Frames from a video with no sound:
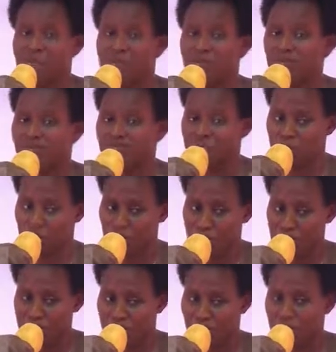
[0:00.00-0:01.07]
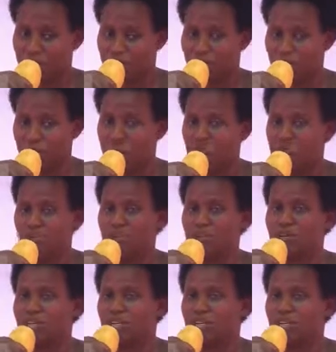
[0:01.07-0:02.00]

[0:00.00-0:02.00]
through this procedure I've told you